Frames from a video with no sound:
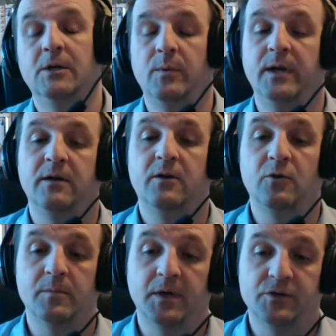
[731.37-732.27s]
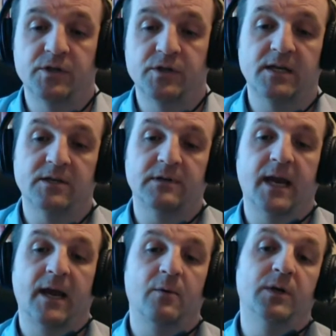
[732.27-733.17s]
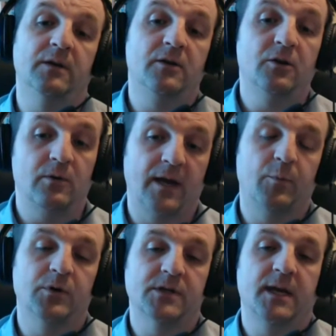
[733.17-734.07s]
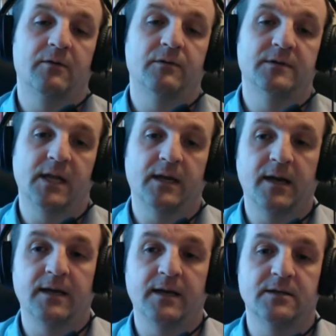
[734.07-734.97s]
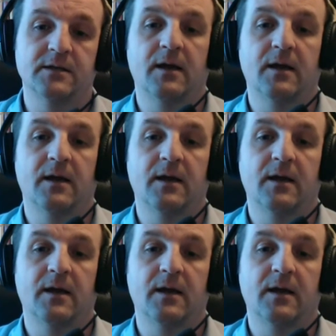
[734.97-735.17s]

We need a Google Merchant Center account. We need a Google AdWords account that's then connected,